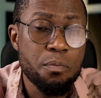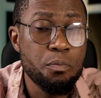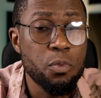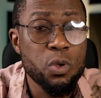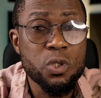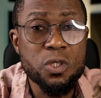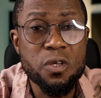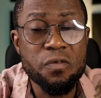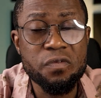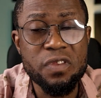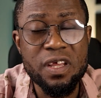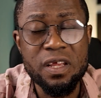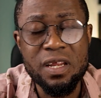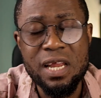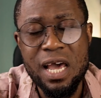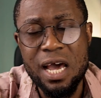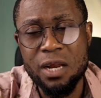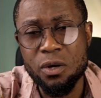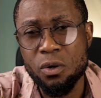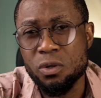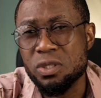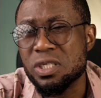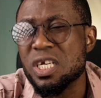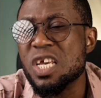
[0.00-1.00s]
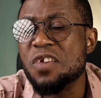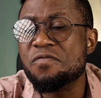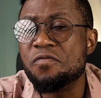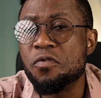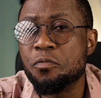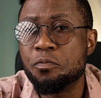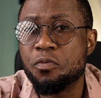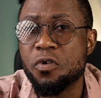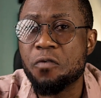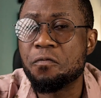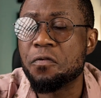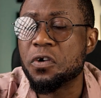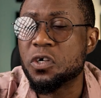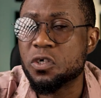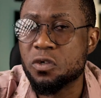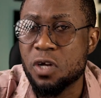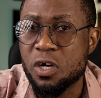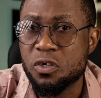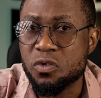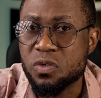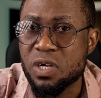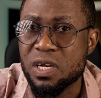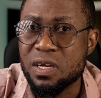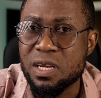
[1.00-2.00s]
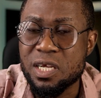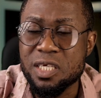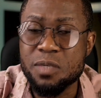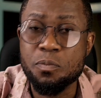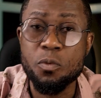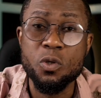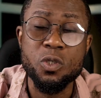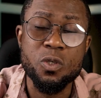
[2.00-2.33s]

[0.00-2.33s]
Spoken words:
Most of them are not even professional traders.